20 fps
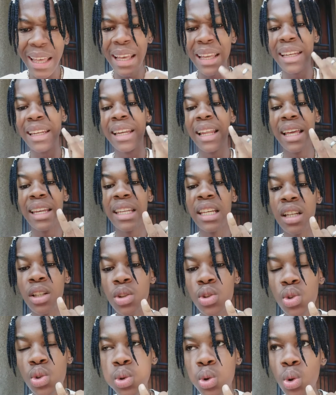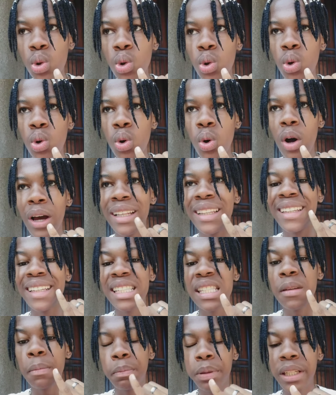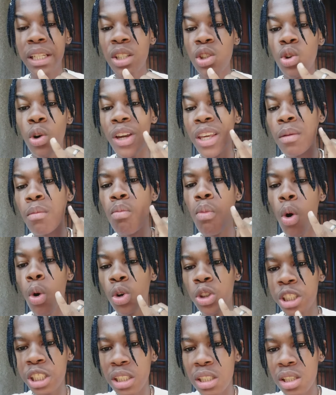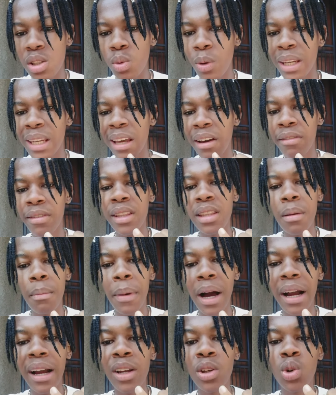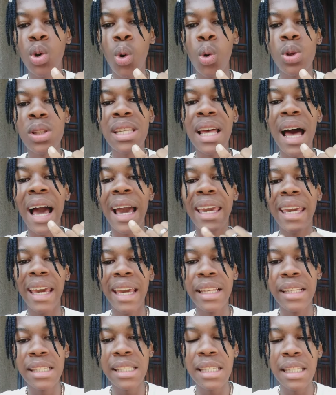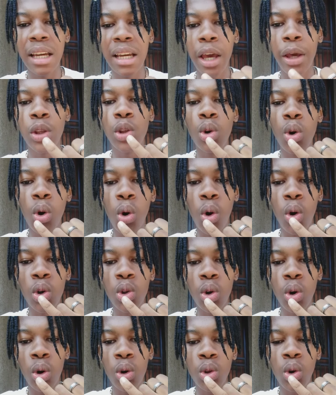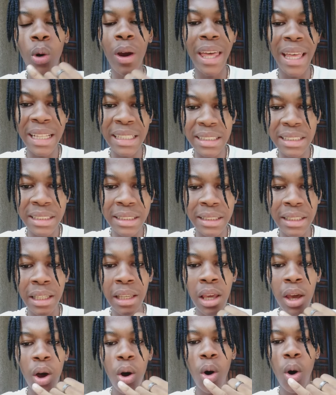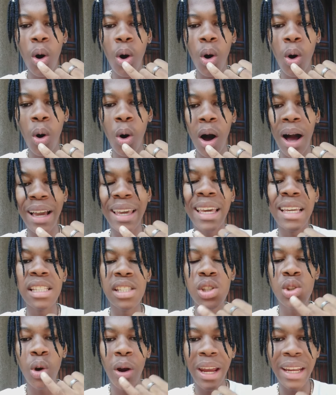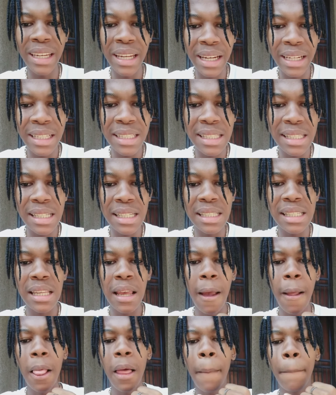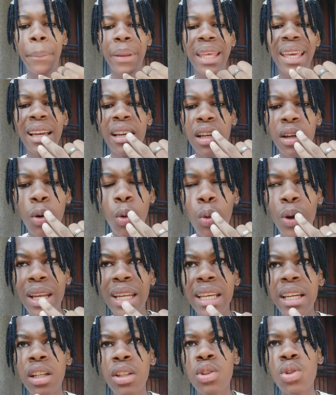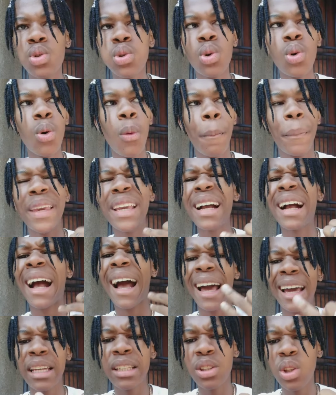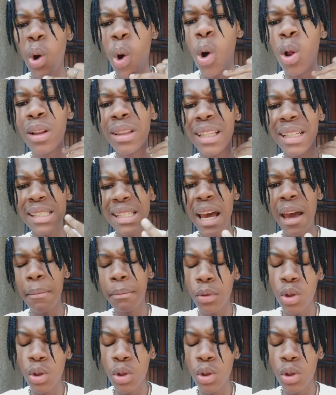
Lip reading: Learning to discipline your emotions whenever the market goes against your entry or against your analysis, being willing to be right all the time.